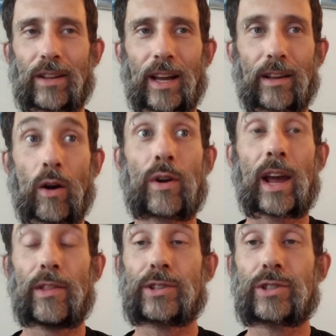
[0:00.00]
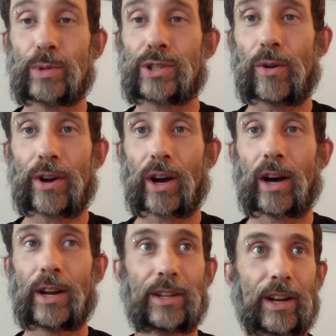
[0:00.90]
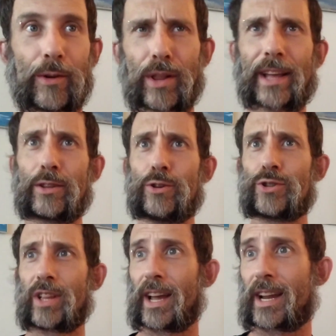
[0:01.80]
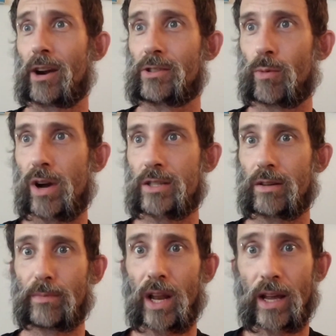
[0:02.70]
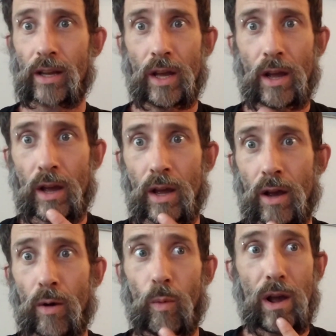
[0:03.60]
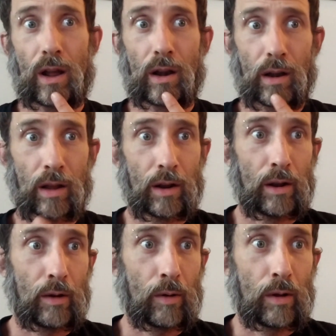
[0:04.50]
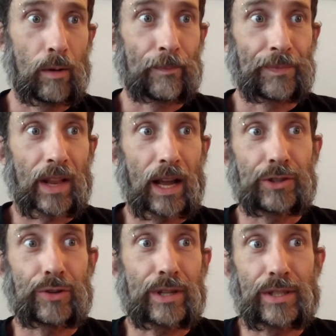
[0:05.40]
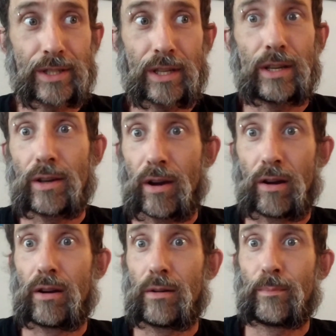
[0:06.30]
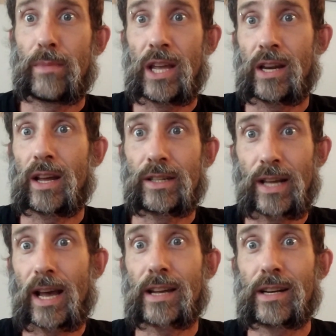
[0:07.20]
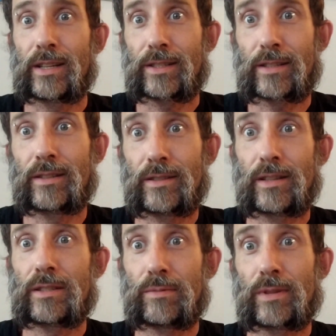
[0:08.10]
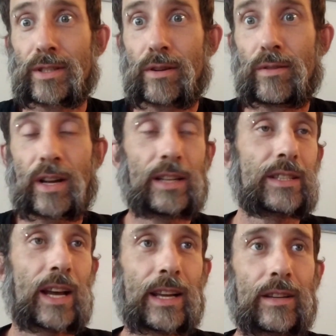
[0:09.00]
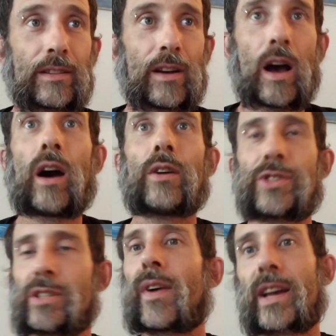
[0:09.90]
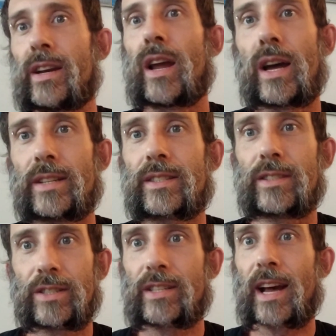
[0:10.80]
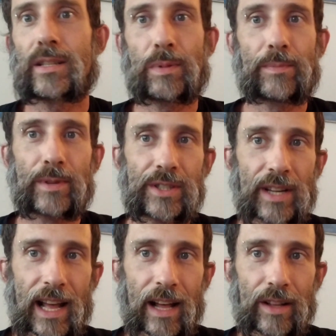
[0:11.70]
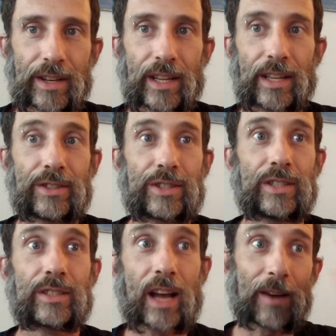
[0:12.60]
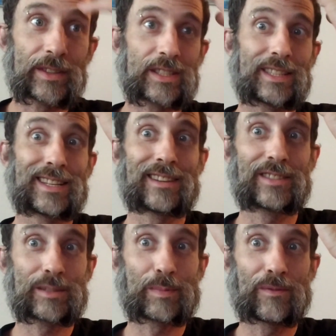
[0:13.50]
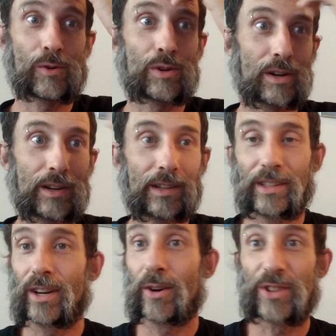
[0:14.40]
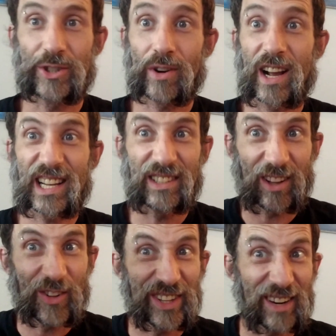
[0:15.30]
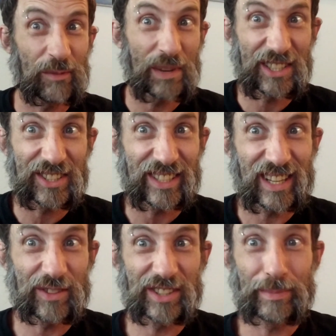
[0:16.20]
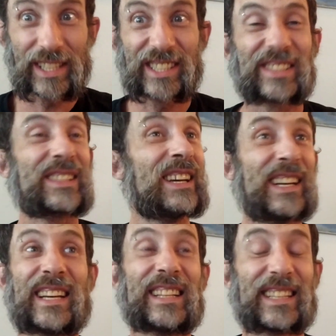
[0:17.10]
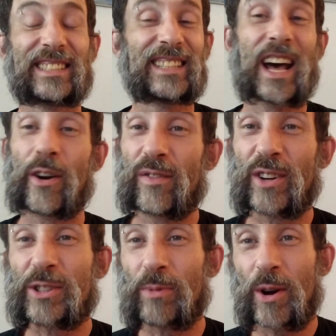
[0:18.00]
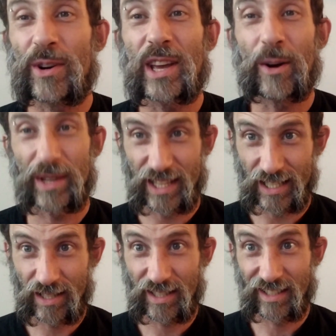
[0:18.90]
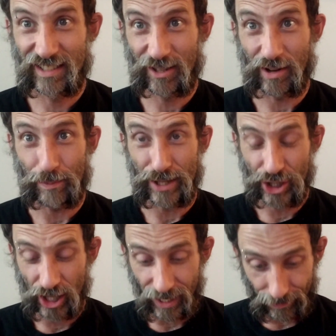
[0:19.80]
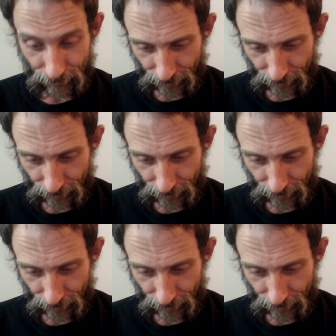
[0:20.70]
Like, okay, this is what's going on. Like, usually a character walks in and be like, well, as you can see, our main antagonist, this is what's going on. It's like, oh, she's fucking nuts, and she's got split personality, and she's obviously done this before. The truck, all the different pictures of different bitches. This is not her first rodeo with this creepy shit.